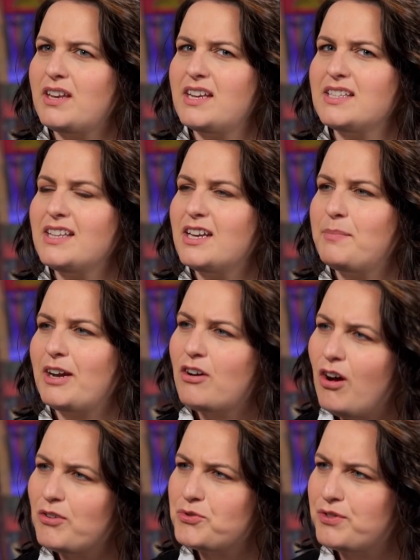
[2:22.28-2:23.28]
that he's a little bit
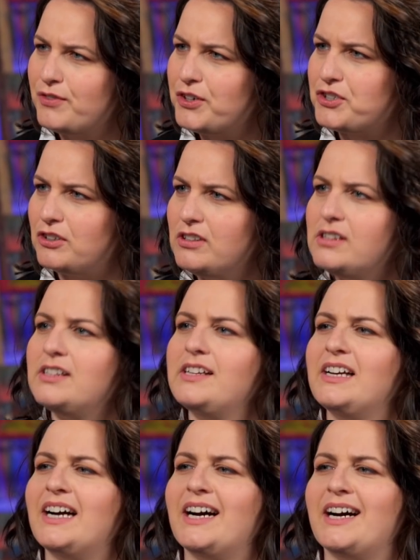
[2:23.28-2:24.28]
controversial
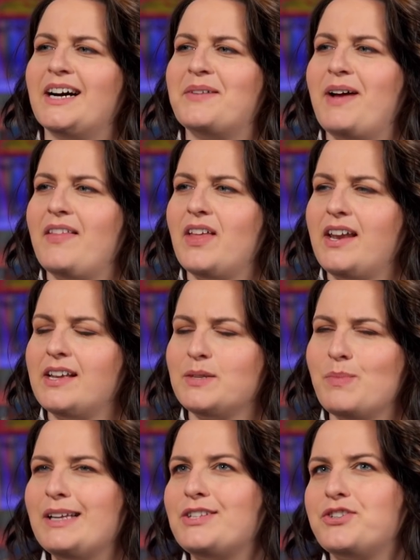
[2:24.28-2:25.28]
and that his
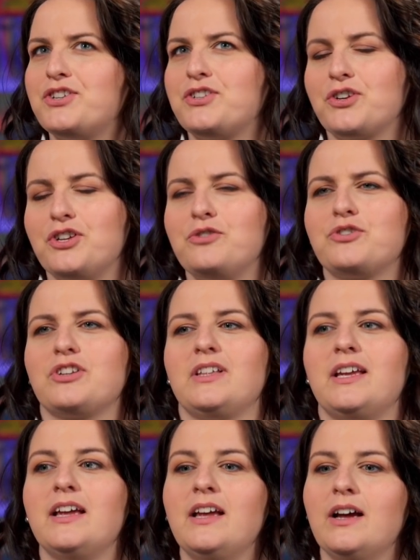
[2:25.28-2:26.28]
messages are
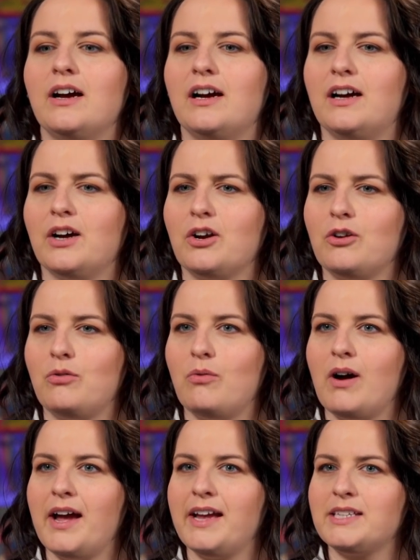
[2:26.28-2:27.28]
usually
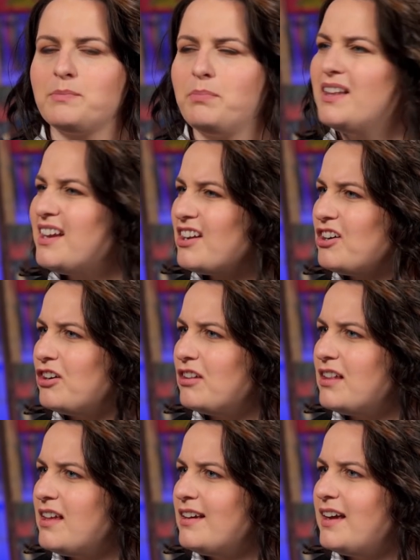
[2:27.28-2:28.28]
quite political
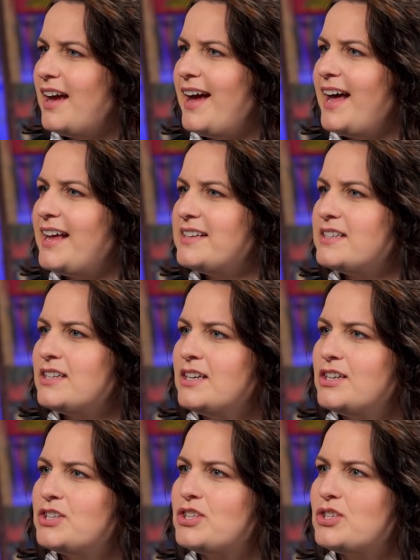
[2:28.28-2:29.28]
and
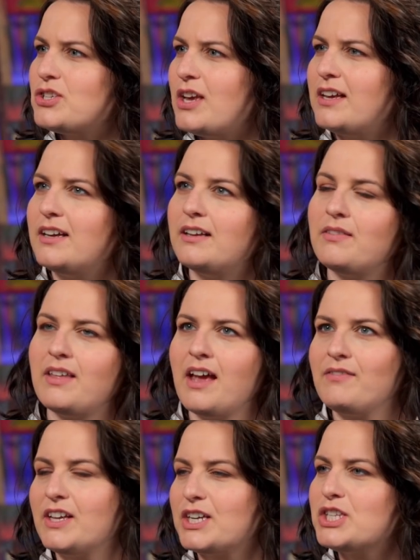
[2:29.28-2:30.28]
they
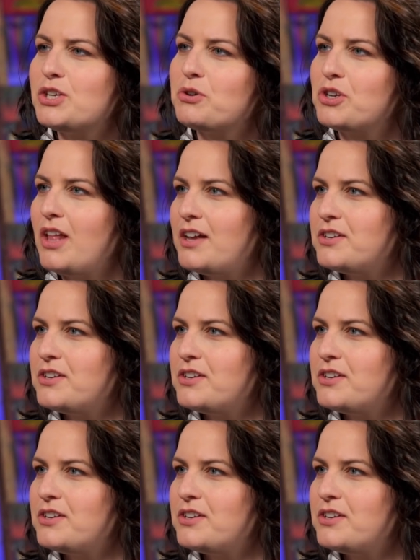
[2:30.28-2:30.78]
have like a social